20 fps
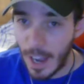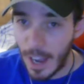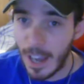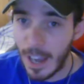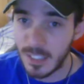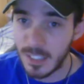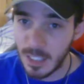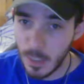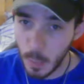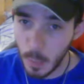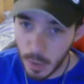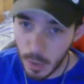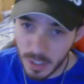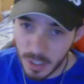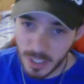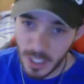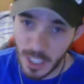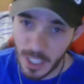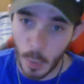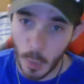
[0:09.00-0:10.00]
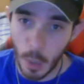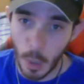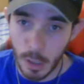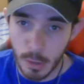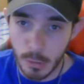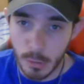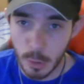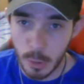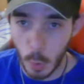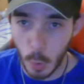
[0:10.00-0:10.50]
I didn't want to say
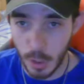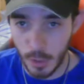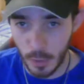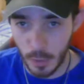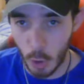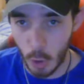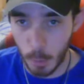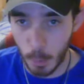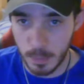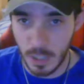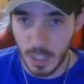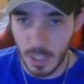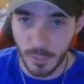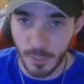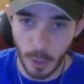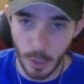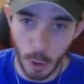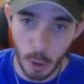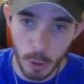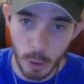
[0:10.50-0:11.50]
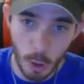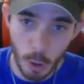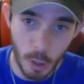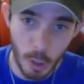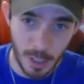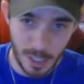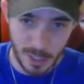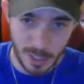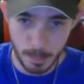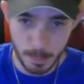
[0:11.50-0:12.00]
welcome to another update vlog or
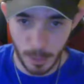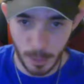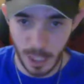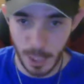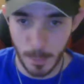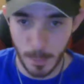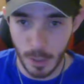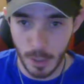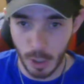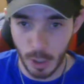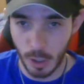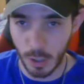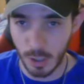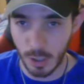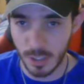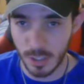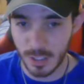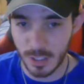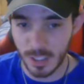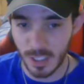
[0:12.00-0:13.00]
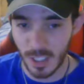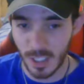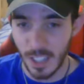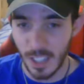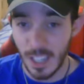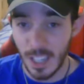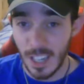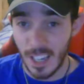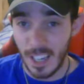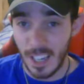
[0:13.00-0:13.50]
let's play because
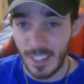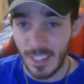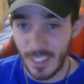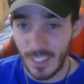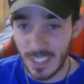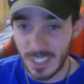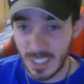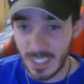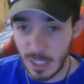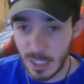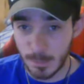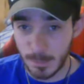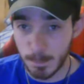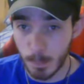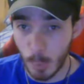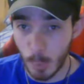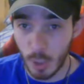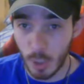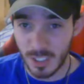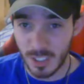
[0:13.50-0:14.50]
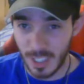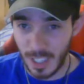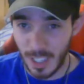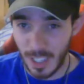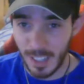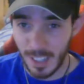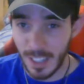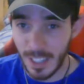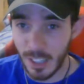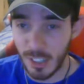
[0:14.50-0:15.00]
this is most
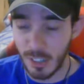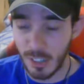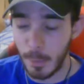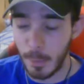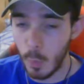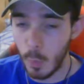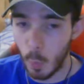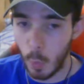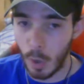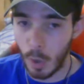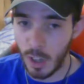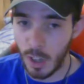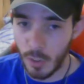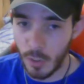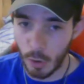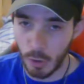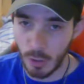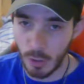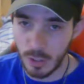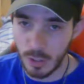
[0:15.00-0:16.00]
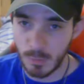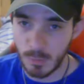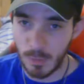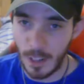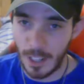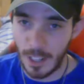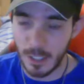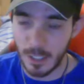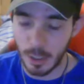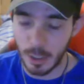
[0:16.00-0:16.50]
likely going to be one of those
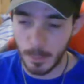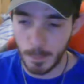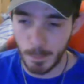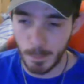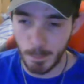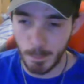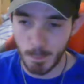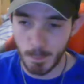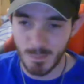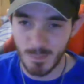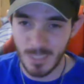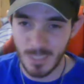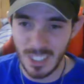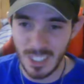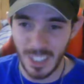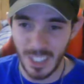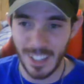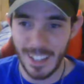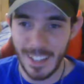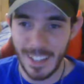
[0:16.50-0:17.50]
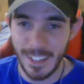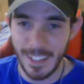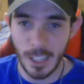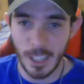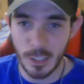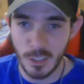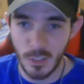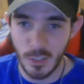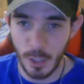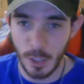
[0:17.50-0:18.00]
random
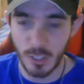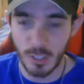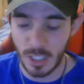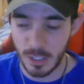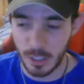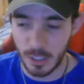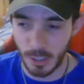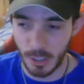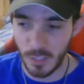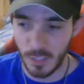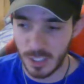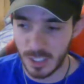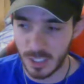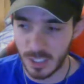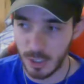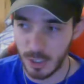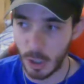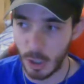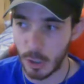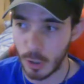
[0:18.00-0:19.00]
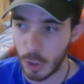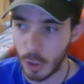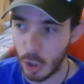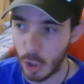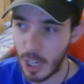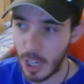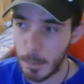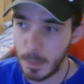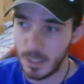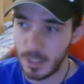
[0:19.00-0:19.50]
miscellaneous videos I do that's not
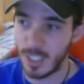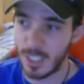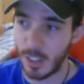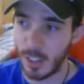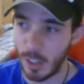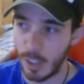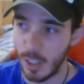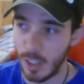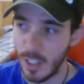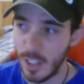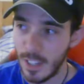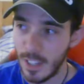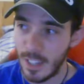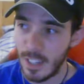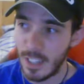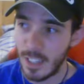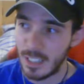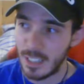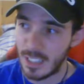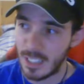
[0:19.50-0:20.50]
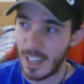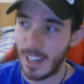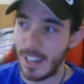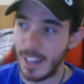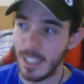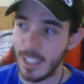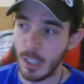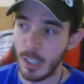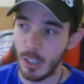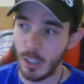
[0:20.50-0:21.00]
got a particular
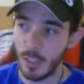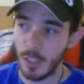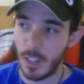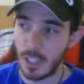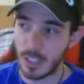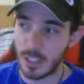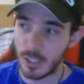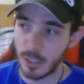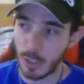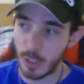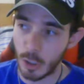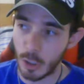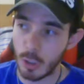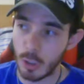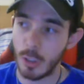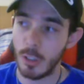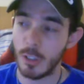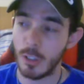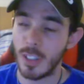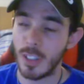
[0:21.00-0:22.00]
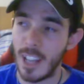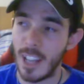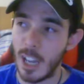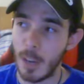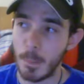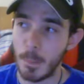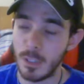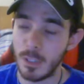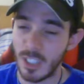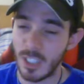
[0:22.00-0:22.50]
title, that's not going to get a
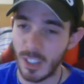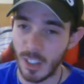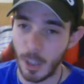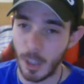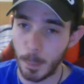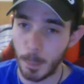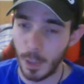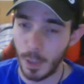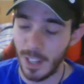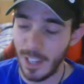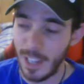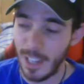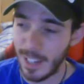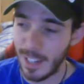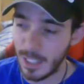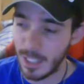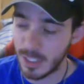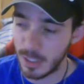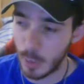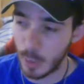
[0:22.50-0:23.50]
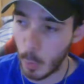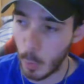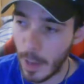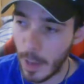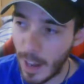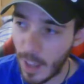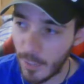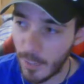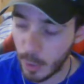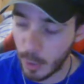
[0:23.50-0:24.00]
particular playlist or
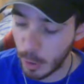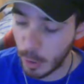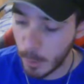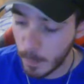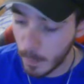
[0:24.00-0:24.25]
whatever.